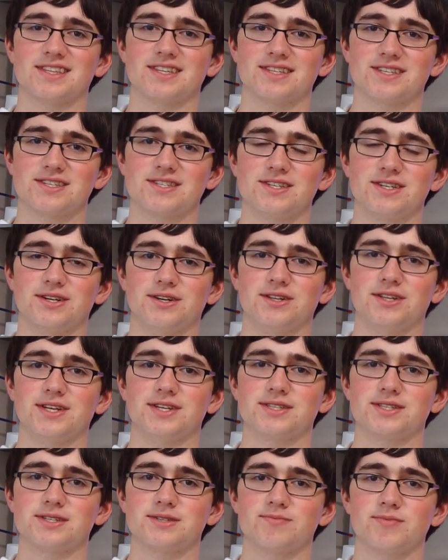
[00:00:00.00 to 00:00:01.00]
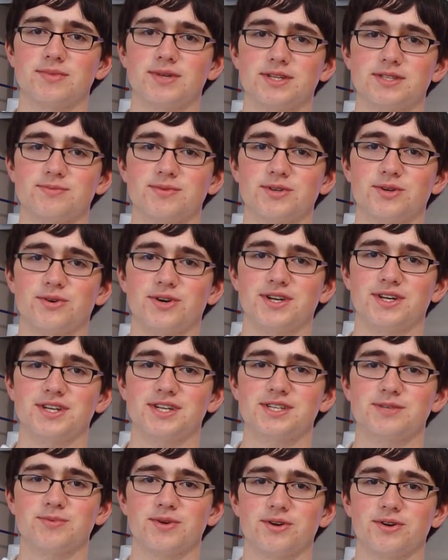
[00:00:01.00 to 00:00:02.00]
still, it's it's been quite an
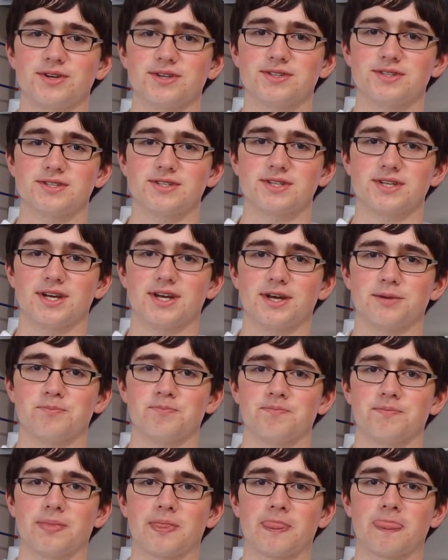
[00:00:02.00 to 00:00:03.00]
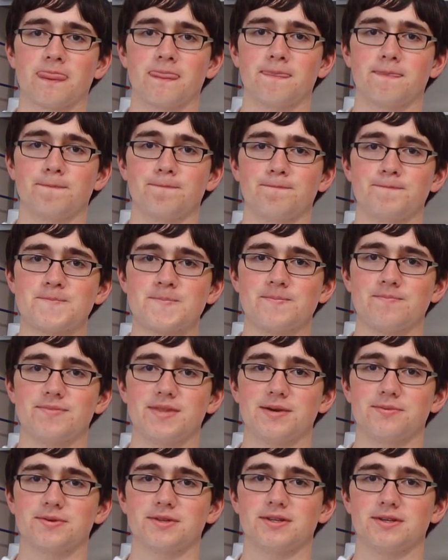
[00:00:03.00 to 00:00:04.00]
experience, um,
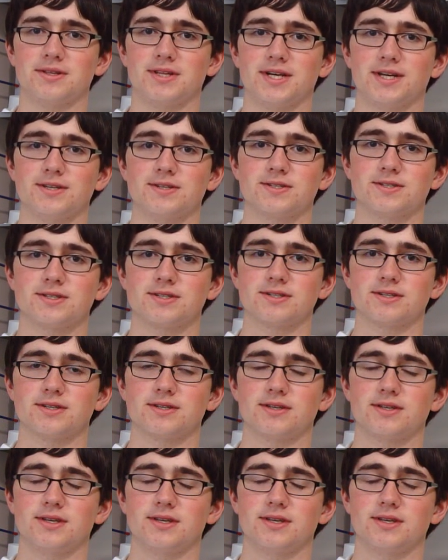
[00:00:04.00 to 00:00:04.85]
nevertheless.